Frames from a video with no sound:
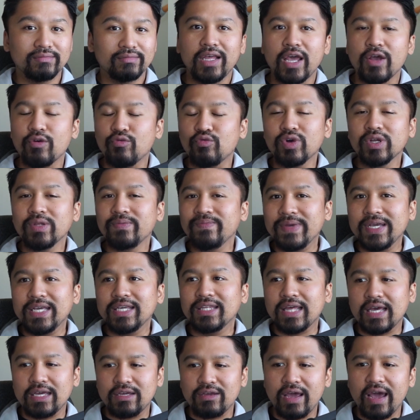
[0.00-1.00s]
It would
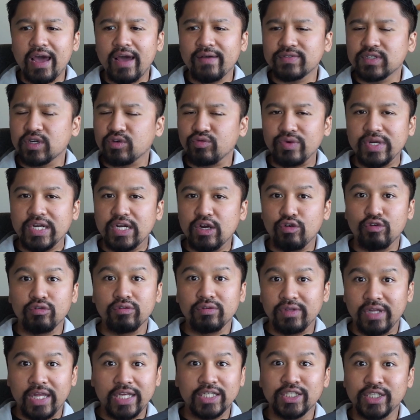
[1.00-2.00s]
mean that you have to
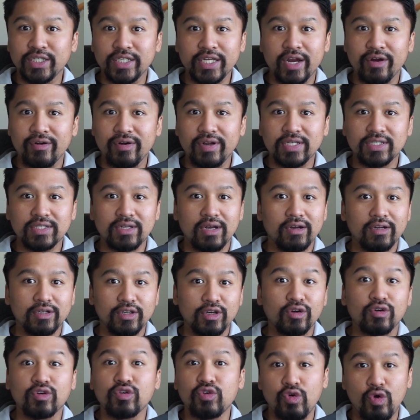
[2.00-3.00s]
re-earn legendaries on
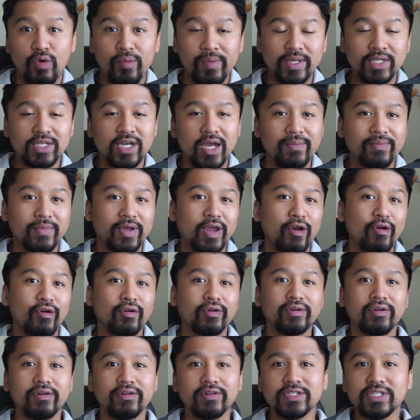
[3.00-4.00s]
your Chromie Time
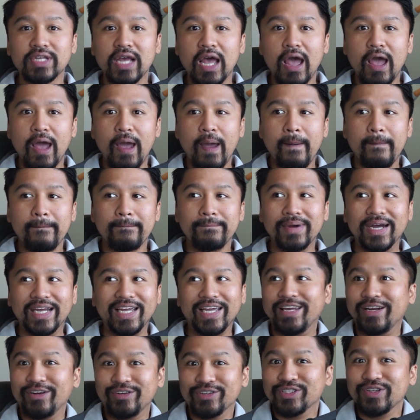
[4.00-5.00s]
characters, but
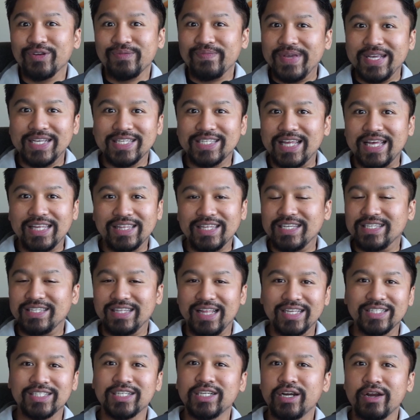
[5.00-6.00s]
it also means that these
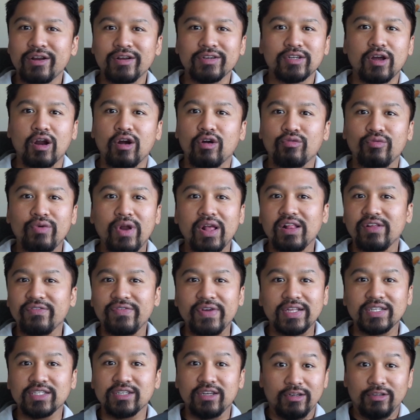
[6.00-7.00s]
legendaries are
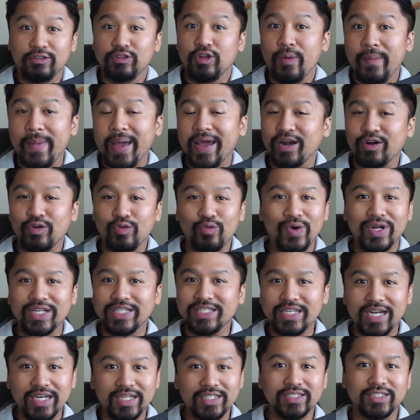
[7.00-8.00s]
relevant no matter
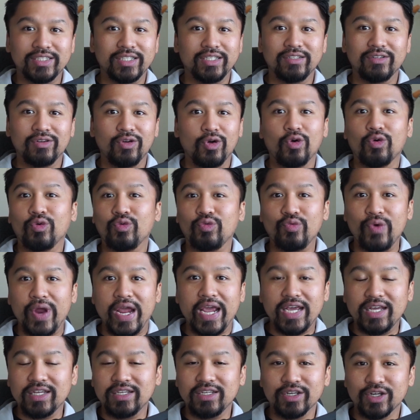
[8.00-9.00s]
what dungeon or
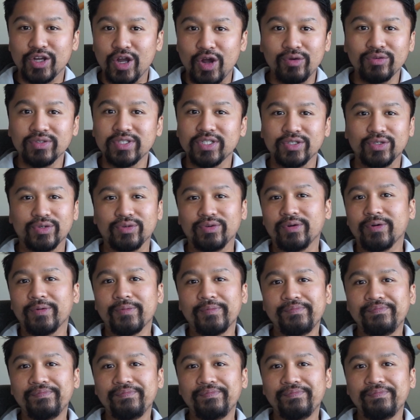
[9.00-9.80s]
raid you go to.